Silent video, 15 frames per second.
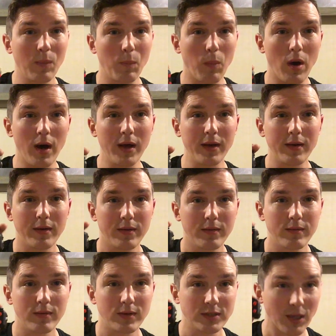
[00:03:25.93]
but
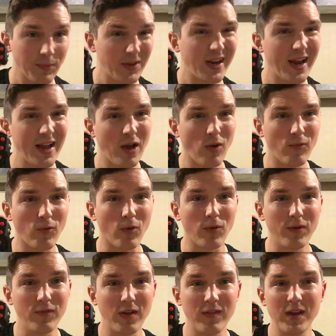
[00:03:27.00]
something kind of helpful
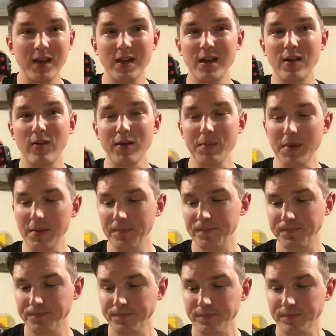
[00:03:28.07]
if you have ADD like me.